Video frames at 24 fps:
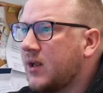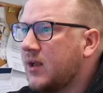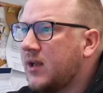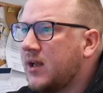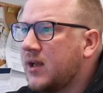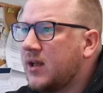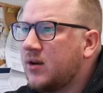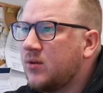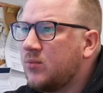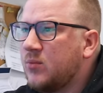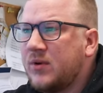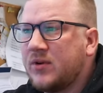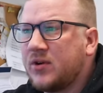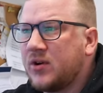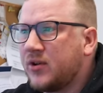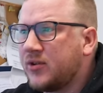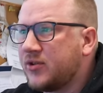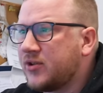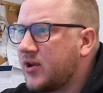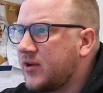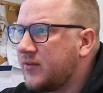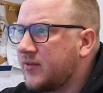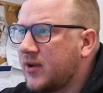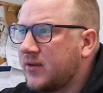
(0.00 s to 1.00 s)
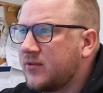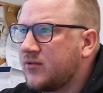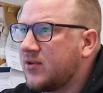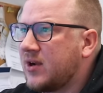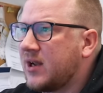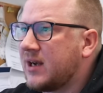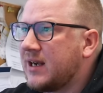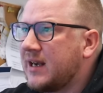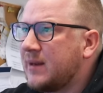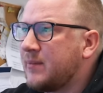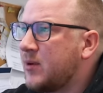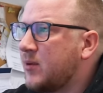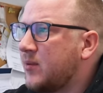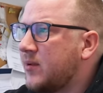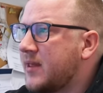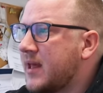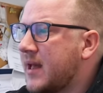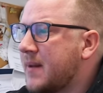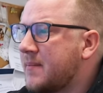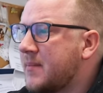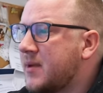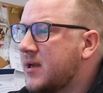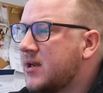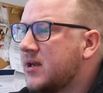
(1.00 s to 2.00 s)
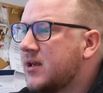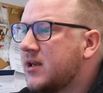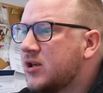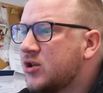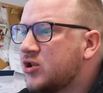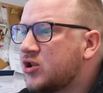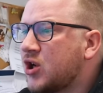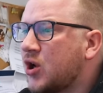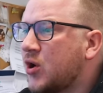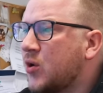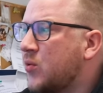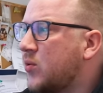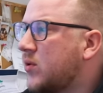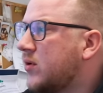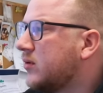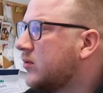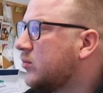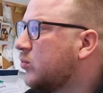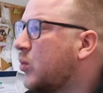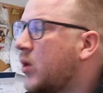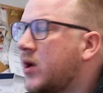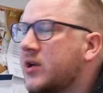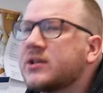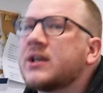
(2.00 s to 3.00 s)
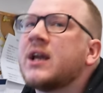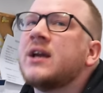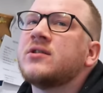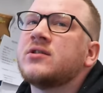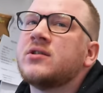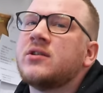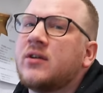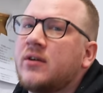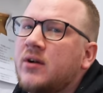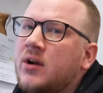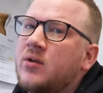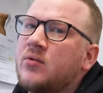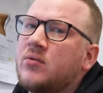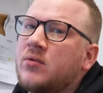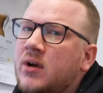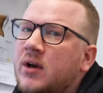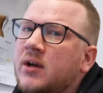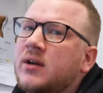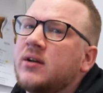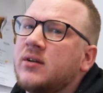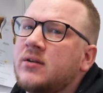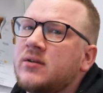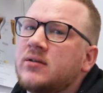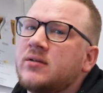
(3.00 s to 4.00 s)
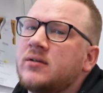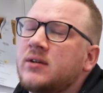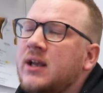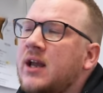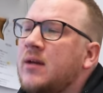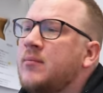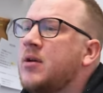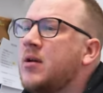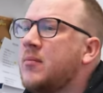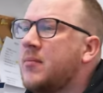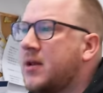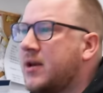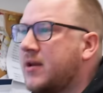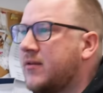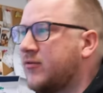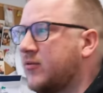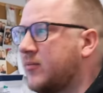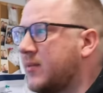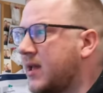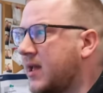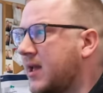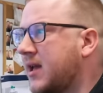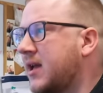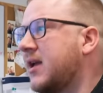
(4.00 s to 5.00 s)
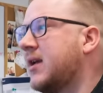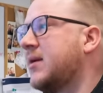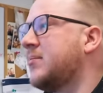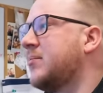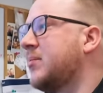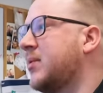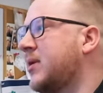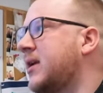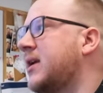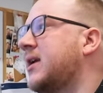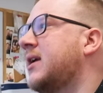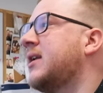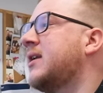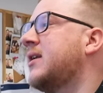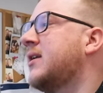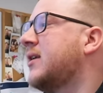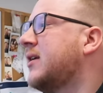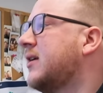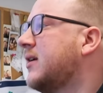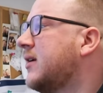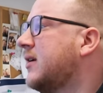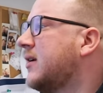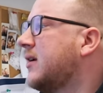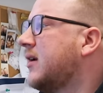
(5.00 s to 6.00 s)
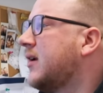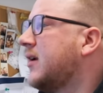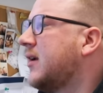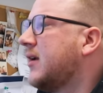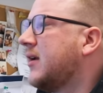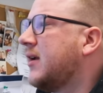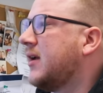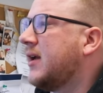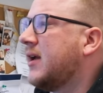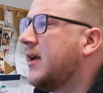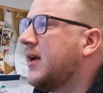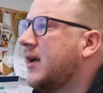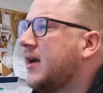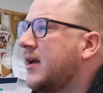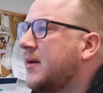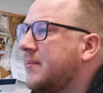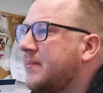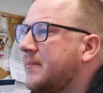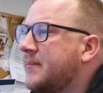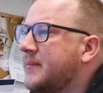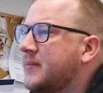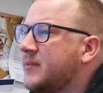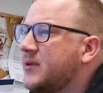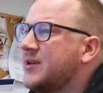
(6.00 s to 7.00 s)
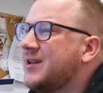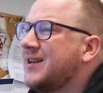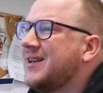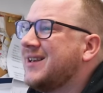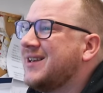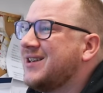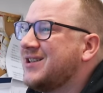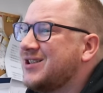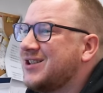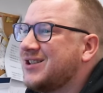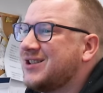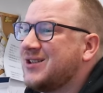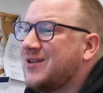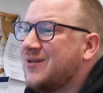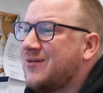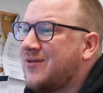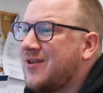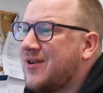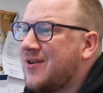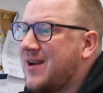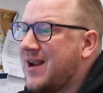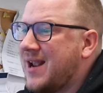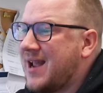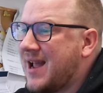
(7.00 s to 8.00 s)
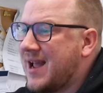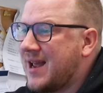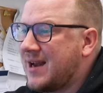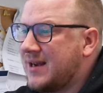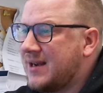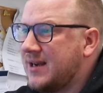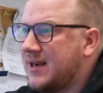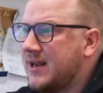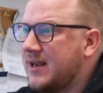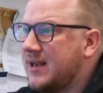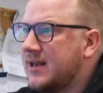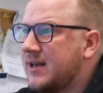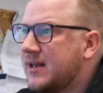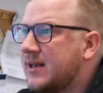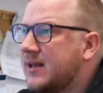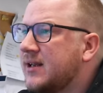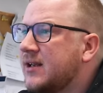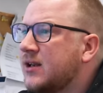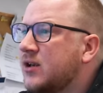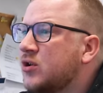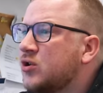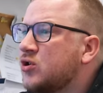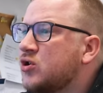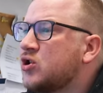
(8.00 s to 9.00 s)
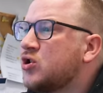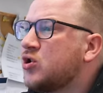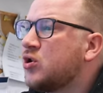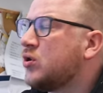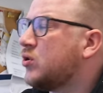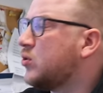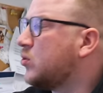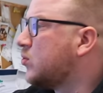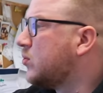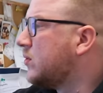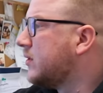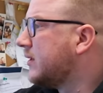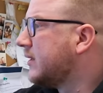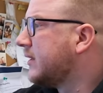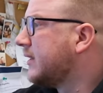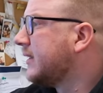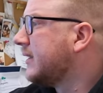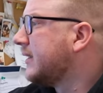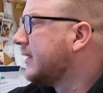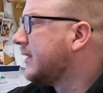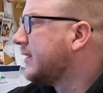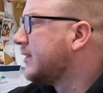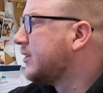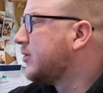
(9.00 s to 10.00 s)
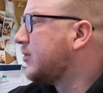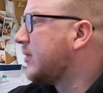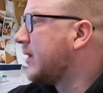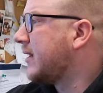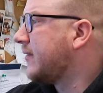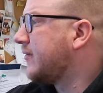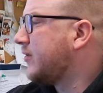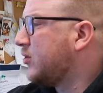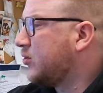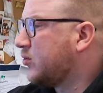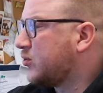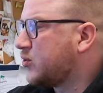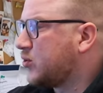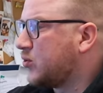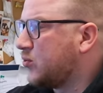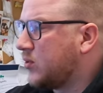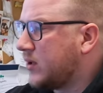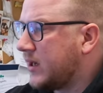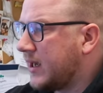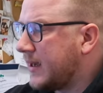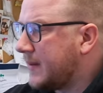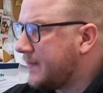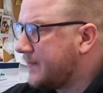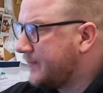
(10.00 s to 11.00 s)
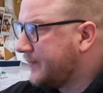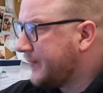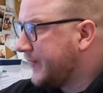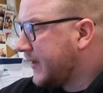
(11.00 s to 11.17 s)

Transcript: and we have got a 35 grand limit with them. So worst case scenario, I could get a bit of money from there, put it in. Um, it's just a very handy tool to have in your toolkit.